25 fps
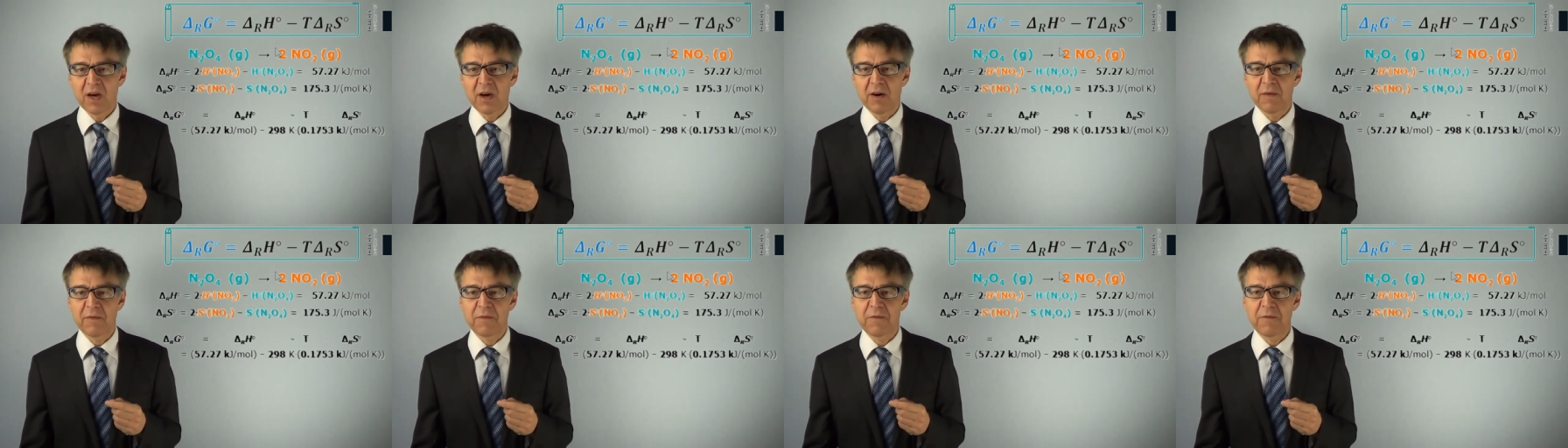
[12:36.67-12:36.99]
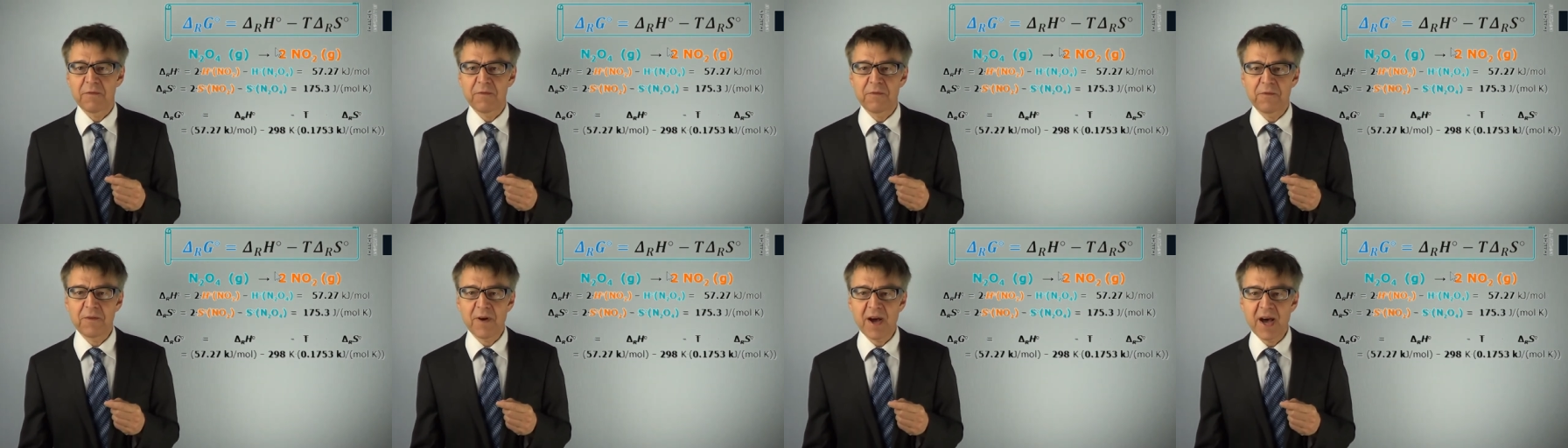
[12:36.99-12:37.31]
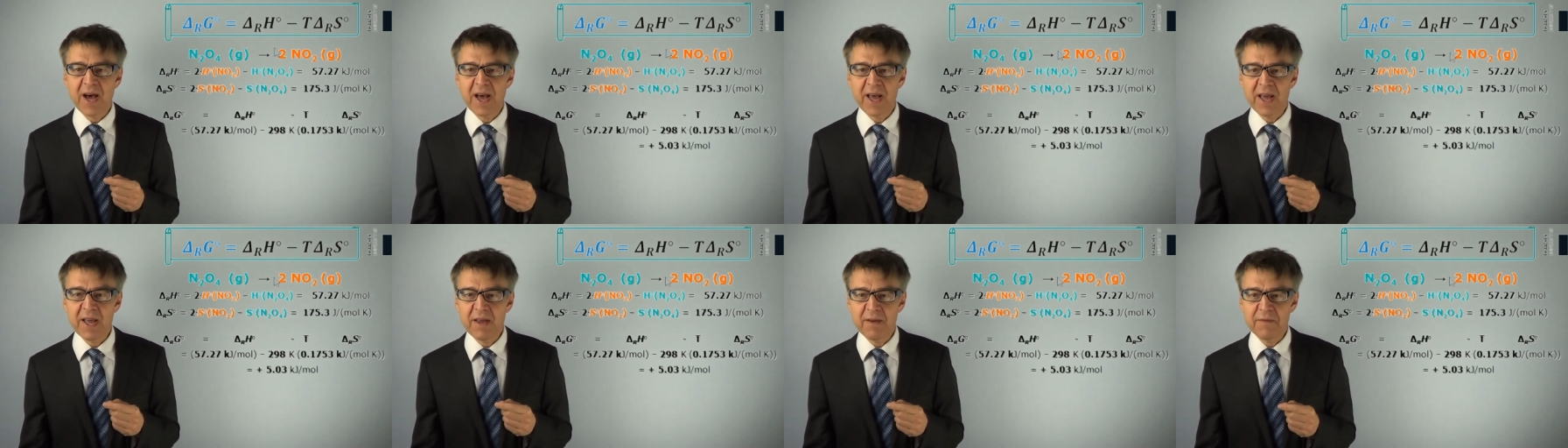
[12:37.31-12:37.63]
of
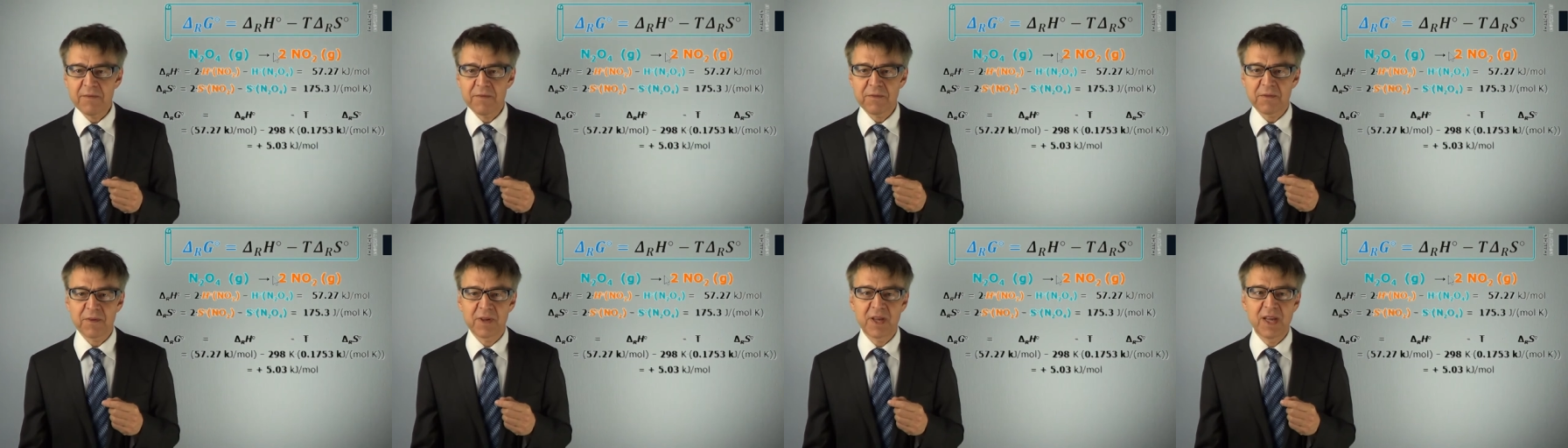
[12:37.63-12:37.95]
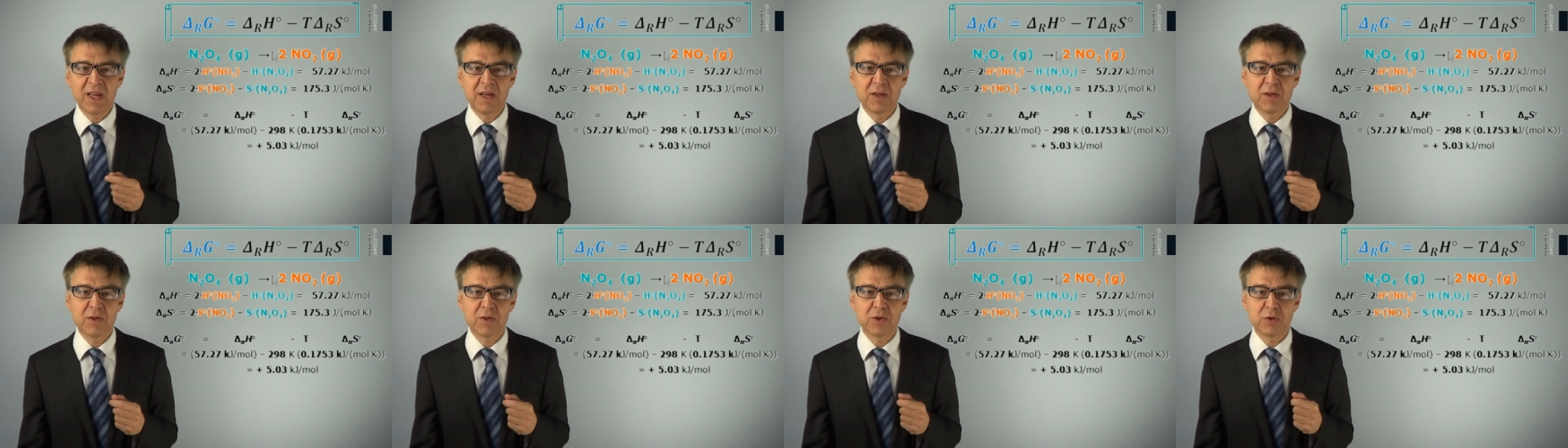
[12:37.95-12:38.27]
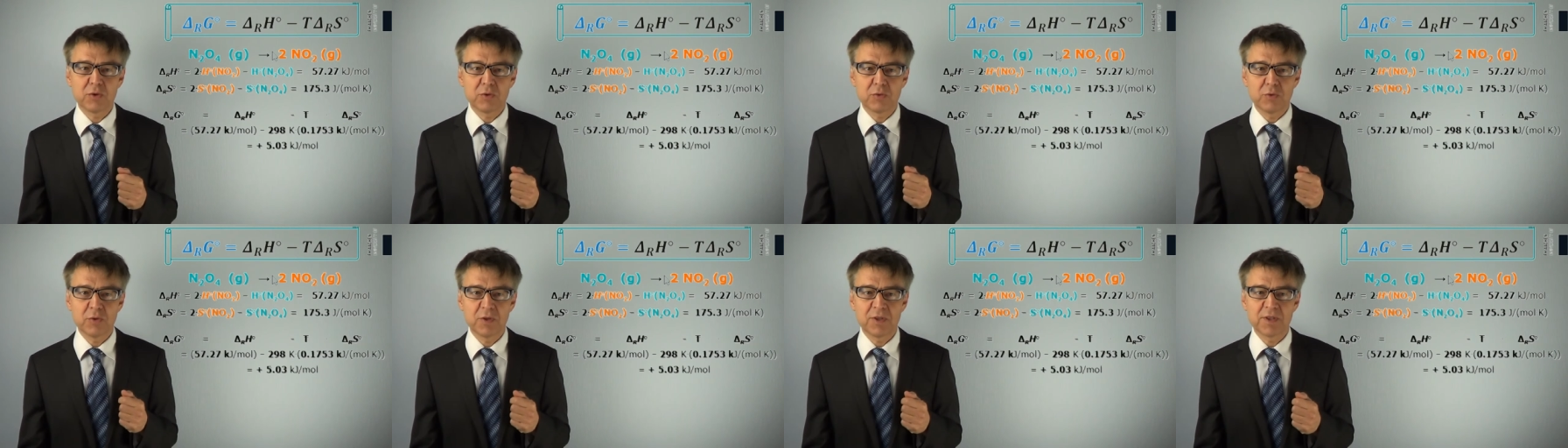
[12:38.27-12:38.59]
5
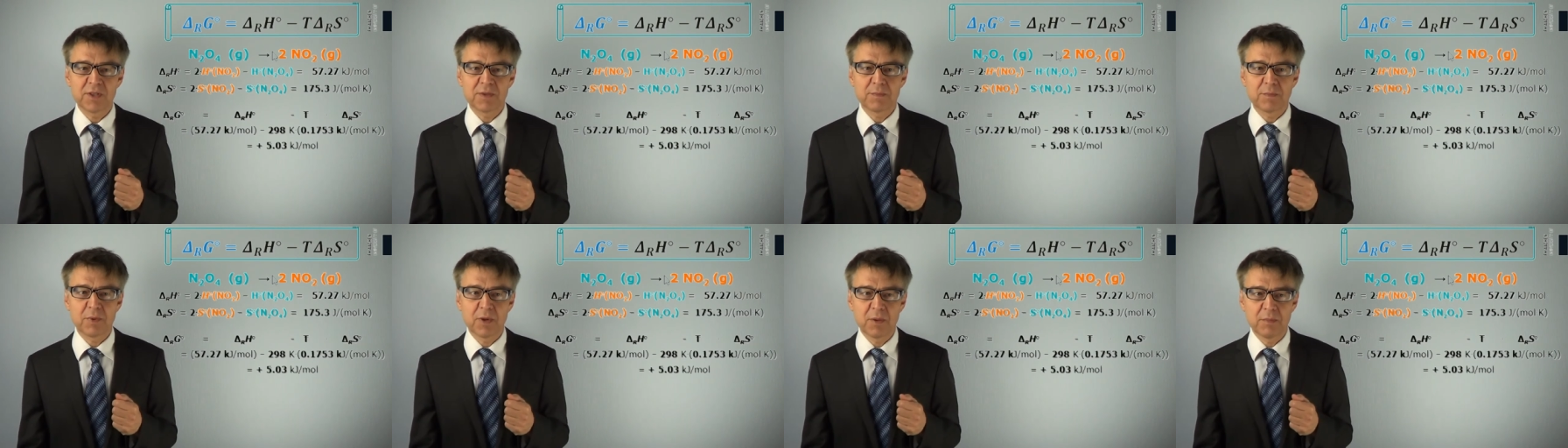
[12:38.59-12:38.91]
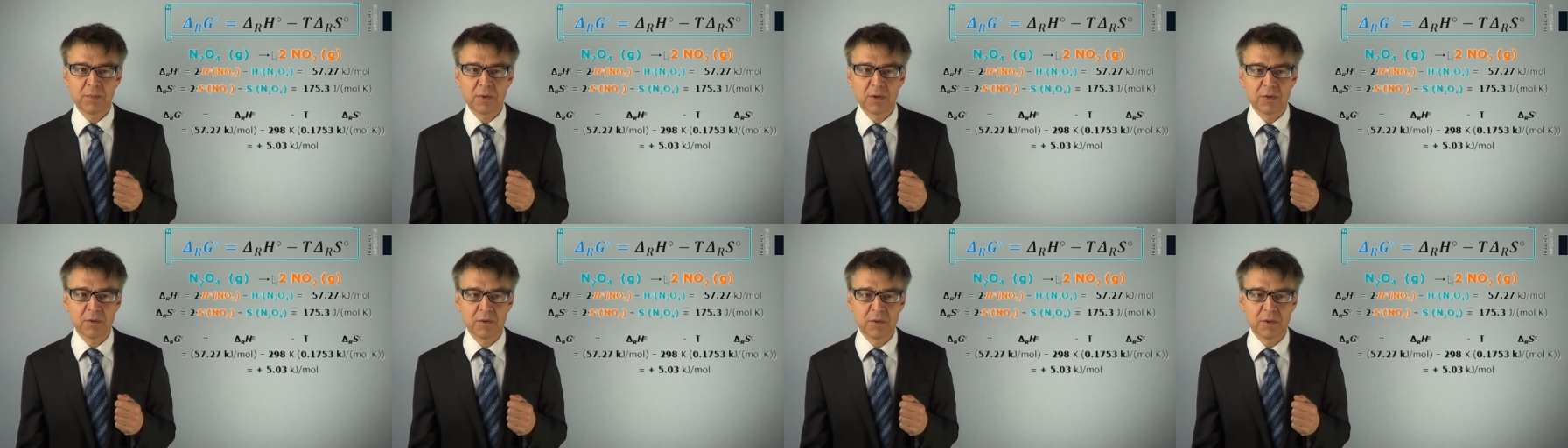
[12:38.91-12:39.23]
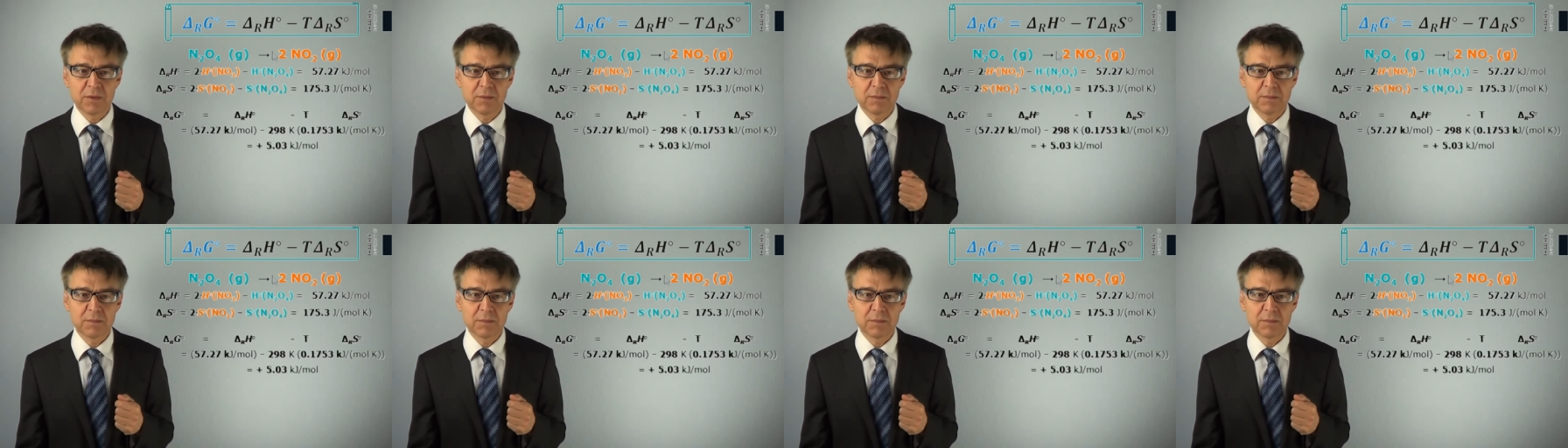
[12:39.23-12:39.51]
kilojoules per mole.